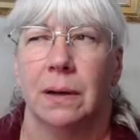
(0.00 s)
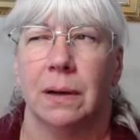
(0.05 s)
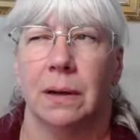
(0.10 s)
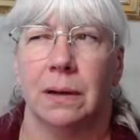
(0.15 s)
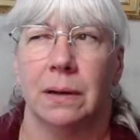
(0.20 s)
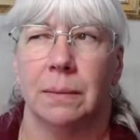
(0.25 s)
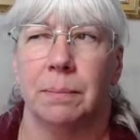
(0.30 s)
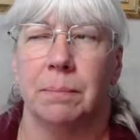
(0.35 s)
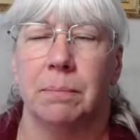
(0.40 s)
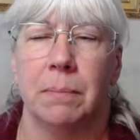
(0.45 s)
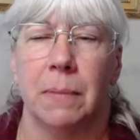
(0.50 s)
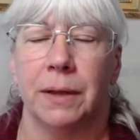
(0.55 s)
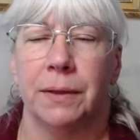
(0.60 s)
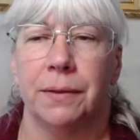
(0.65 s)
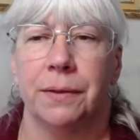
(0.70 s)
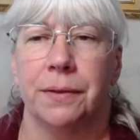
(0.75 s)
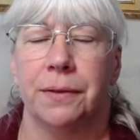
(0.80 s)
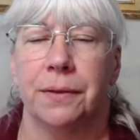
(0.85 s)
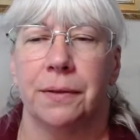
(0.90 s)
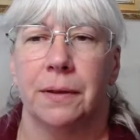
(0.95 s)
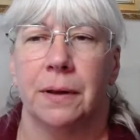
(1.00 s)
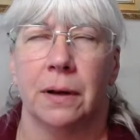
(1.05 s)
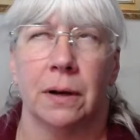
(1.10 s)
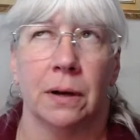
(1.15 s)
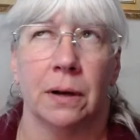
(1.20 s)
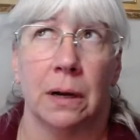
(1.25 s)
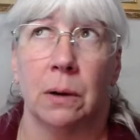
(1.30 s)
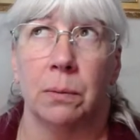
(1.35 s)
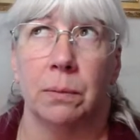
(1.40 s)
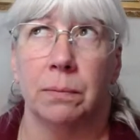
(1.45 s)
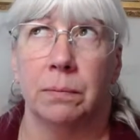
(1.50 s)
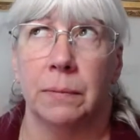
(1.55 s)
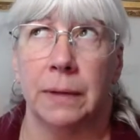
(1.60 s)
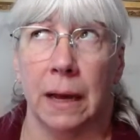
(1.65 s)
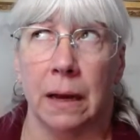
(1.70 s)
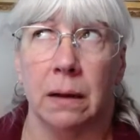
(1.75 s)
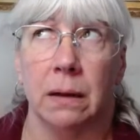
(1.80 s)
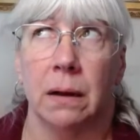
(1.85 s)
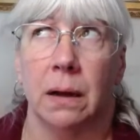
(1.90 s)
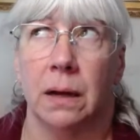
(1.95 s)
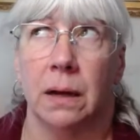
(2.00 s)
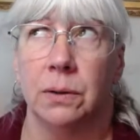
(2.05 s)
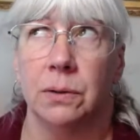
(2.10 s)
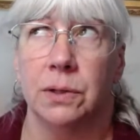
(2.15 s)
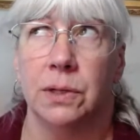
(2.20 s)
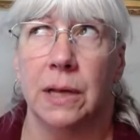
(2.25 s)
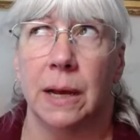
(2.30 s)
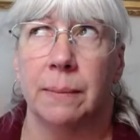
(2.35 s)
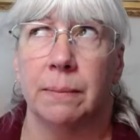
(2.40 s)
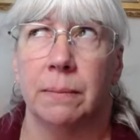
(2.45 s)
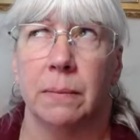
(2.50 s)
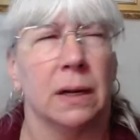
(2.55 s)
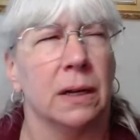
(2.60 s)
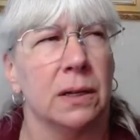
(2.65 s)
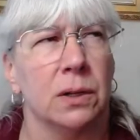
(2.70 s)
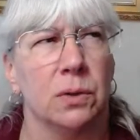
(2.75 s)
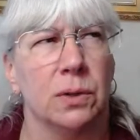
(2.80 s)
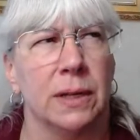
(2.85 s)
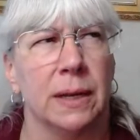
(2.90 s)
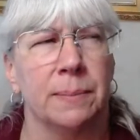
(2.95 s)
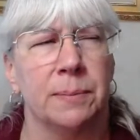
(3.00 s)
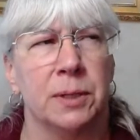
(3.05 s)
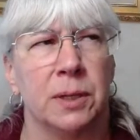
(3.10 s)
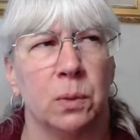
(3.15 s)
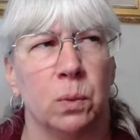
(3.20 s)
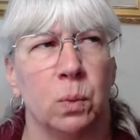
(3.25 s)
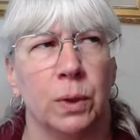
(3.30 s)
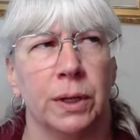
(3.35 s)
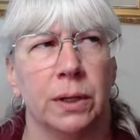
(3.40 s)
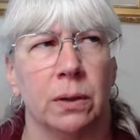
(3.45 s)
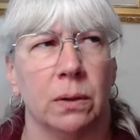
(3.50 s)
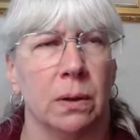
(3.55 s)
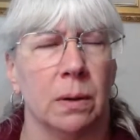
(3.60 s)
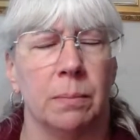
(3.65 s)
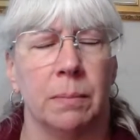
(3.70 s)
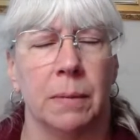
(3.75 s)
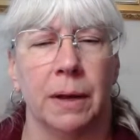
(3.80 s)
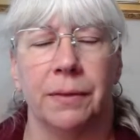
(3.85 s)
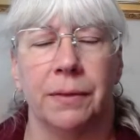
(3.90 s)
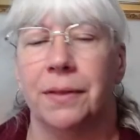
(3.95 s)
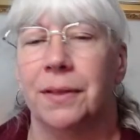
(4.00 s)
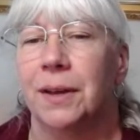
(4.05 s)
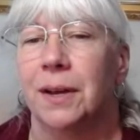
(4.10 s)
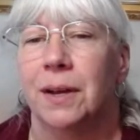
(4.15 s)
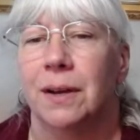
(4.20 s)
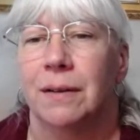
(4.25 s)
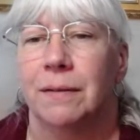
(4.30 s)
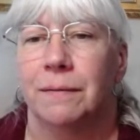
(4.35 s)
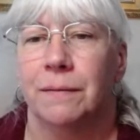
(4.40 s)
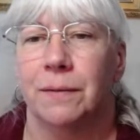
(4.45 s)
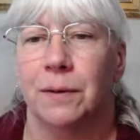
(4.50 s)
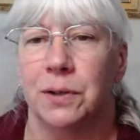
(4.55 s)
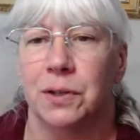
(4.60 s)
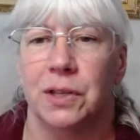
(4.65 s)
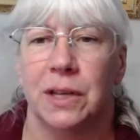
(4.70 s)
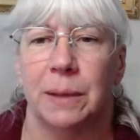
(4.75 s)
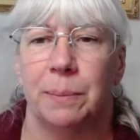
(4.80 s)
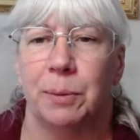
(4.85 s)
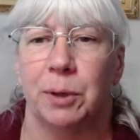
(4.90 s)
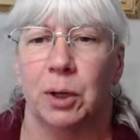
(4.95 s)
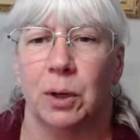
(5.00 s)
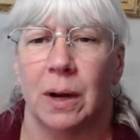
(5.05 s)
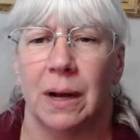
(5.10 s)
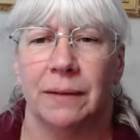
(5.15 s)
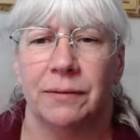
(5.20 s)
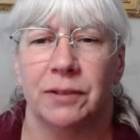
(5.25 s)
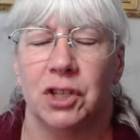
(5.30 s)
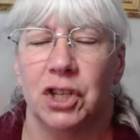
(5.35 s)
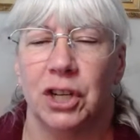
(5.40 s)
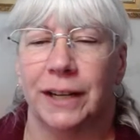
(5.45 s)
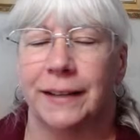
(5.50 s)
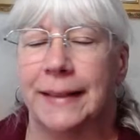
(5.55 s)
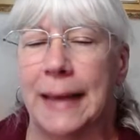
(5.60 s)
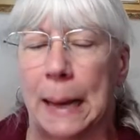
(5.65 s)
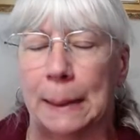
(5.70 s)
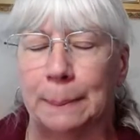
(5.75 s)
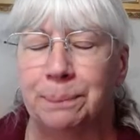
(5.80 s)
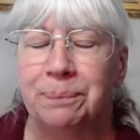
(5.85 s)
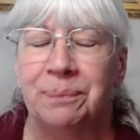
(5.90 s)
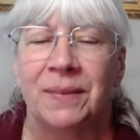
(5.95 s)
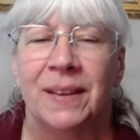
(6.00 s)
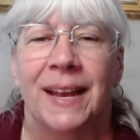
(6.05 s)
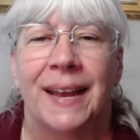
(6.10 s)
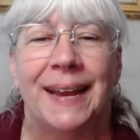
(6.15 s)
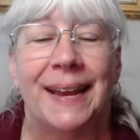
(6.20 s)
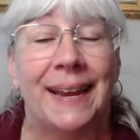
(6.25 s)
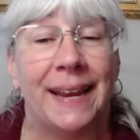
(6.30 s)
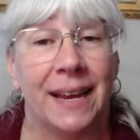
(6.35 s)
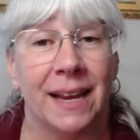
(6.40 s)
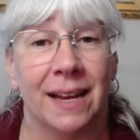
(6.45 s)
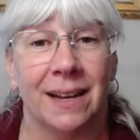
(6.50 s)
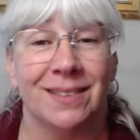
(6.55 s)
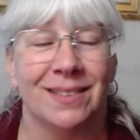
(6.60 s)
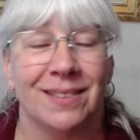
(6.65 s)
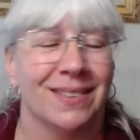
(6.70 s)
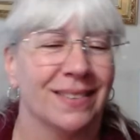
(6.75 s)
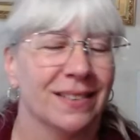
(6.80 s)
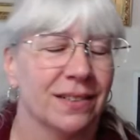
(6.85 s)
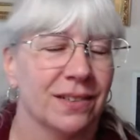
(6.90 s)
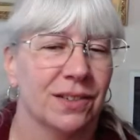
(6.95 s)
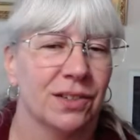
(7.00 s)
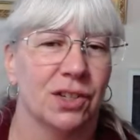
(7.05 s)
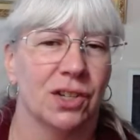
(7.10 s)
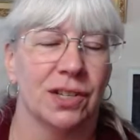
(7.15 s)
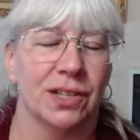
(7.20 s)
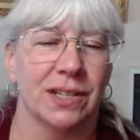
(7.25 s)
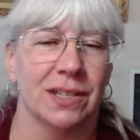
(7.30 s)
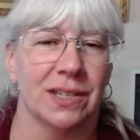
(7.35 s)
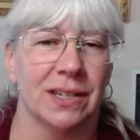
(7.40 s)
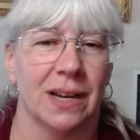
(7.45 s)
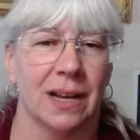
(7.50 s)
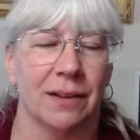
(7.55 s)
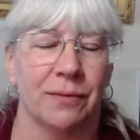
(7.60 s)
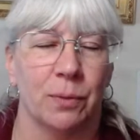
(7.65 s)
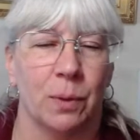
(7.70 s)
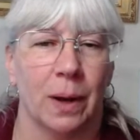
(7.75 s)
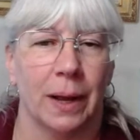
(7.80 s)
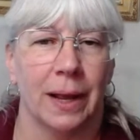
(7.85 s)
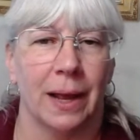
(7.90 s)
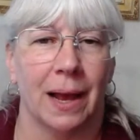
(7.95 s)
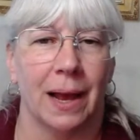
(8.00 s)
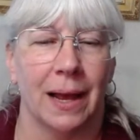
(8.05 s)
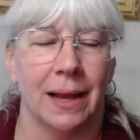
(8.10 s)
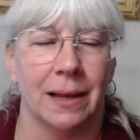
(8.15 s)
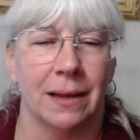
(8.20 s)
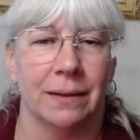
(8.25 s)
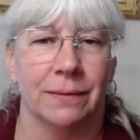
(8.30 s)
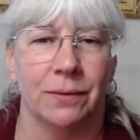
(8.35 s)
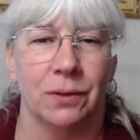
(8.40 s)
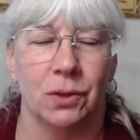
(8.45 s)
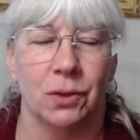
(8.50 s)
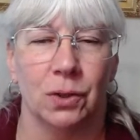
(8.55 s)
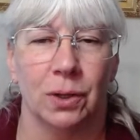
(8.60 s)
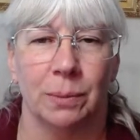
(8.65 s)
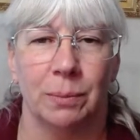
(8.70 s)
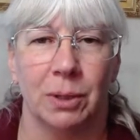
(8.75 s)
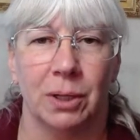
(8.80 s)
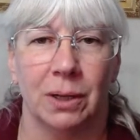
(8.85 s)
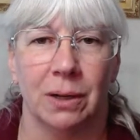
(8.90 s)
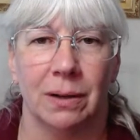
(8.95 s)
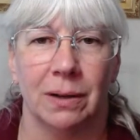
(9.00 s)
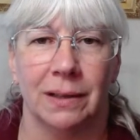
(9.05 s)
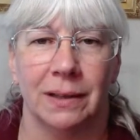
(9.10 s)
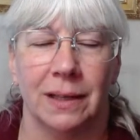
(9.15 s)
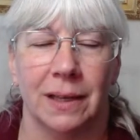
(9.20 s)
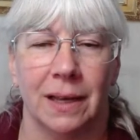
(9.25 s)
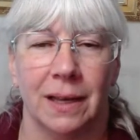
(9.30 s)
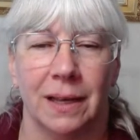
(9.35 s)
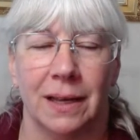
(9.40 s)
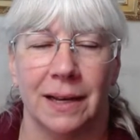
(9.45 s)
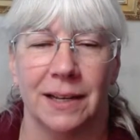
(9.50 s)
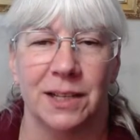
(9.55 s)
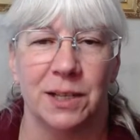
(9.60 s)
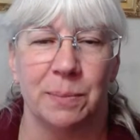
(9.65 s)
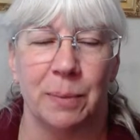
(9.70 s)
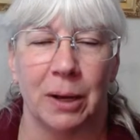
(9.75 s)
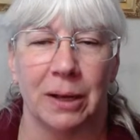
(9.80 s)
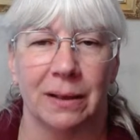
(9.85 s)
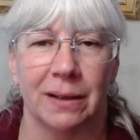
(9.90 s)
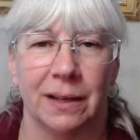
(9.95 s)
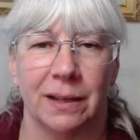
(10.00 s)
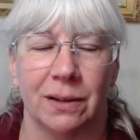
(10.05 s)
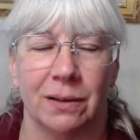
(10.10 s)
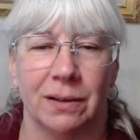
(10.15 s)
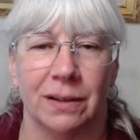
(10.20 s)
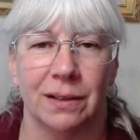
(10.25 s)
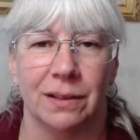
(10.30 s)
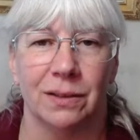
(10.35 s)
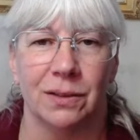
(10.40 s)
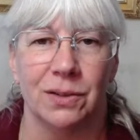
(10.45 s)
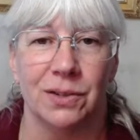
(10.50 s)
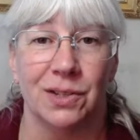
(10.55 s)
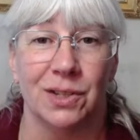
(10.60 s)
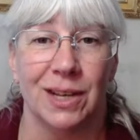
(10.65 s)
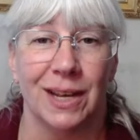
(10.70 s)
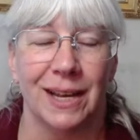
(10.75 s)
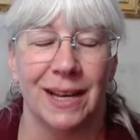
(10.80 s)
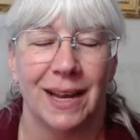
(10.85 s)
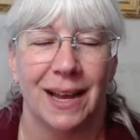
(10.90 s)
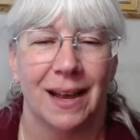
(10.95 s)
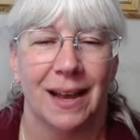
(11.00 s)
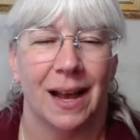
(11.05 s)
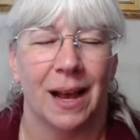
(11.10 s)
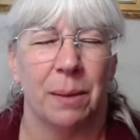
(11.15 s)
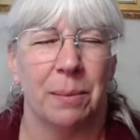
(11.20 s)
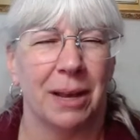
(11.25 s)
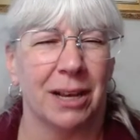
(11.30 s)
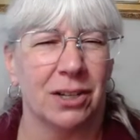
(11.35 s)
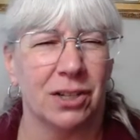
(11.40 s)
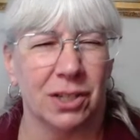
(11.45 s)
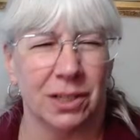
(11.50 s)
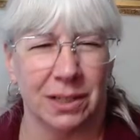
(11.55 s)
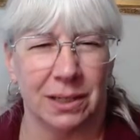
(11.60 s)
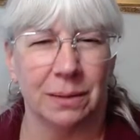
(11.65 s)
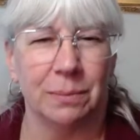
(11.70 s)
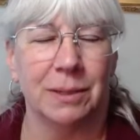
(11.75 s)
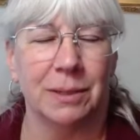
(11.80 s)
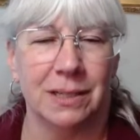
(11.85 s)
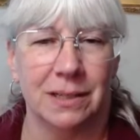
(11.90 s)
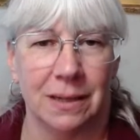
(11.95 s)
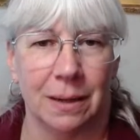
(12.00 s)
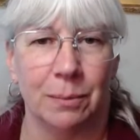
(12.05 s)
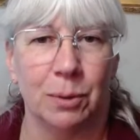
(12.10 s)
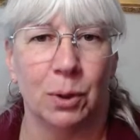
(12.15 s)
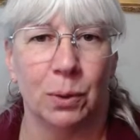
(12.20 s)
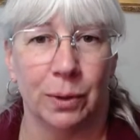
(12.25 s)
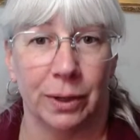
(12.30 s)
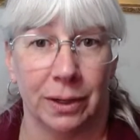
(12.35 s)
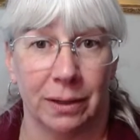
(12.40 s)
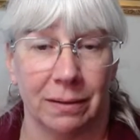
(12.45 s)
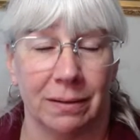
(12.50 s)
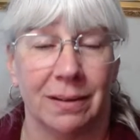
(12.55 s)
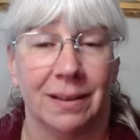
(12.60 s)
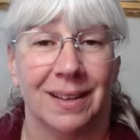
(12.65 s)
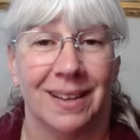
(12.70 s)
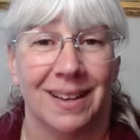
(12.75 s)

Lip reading: a month, or yeah, 100 zaps a week or a month for Zapier. I'll have to check that. And just as an FYI, if you join me on the AI Spotlight on Thursday, I'm actually going to be demoing